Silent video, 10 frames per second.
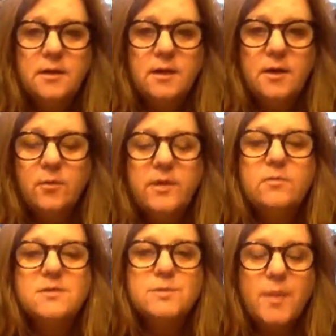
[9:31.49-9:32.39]
Are we
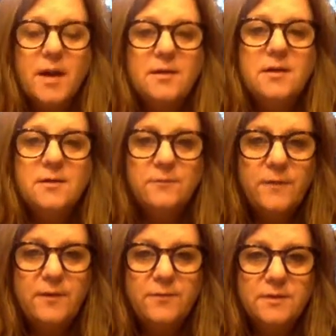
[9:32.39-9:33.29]
responding in
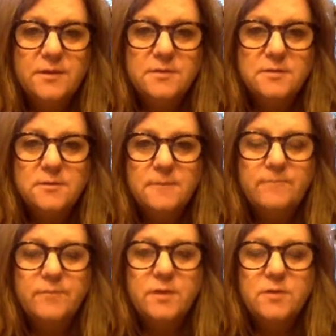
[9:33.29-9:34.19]
faithfulness
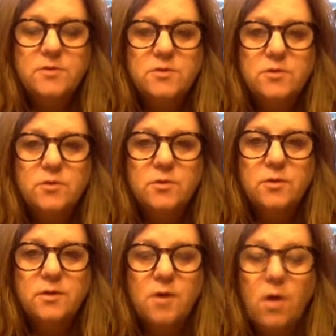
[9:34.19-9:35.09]
to
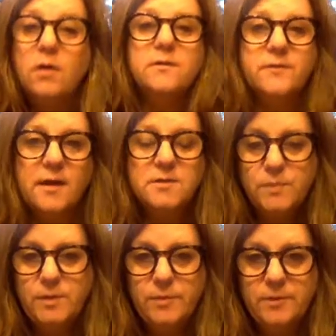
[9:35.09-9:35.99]
all of God's
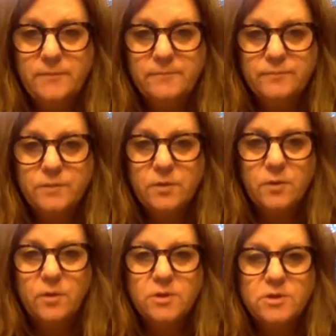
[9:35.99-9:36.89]
people,
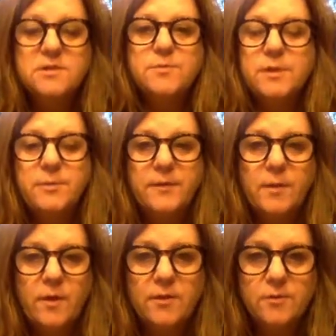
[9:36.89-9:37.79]
or just the people that
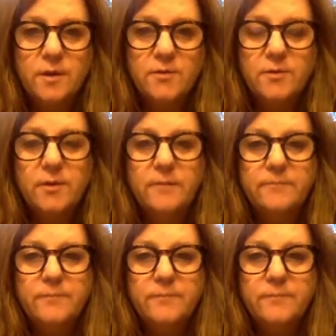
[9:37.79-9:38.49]
walk through our door?